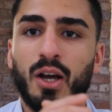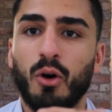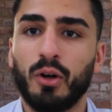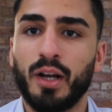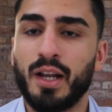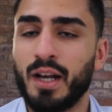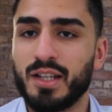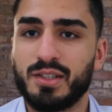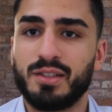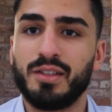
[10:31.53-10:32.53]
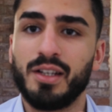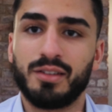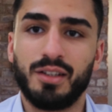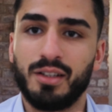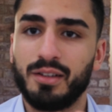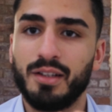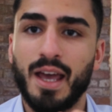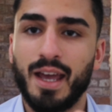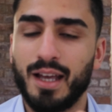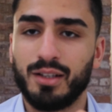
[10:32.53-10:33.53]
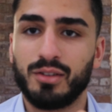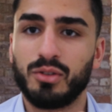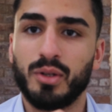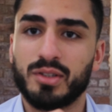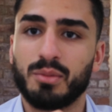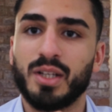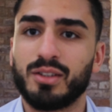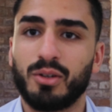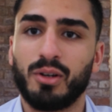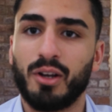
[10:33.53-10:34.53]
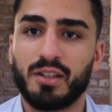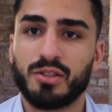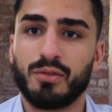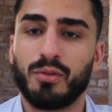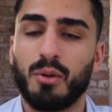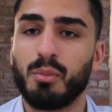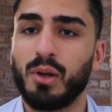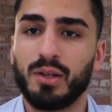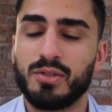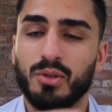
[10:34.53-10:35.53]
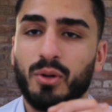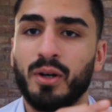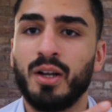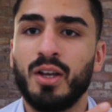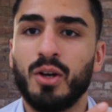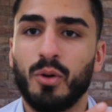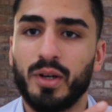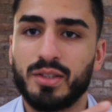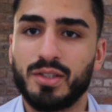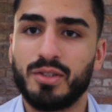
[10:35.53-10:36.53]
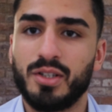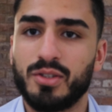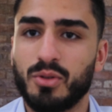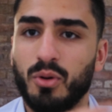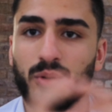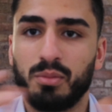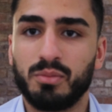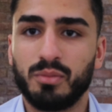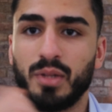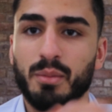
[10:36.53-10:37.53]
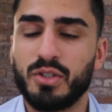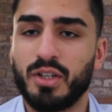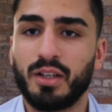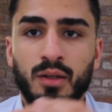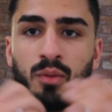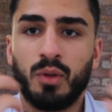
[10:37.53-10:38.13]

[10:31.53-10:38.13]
on an SDT day and doing some data collection from bloods or ECGs or imaging.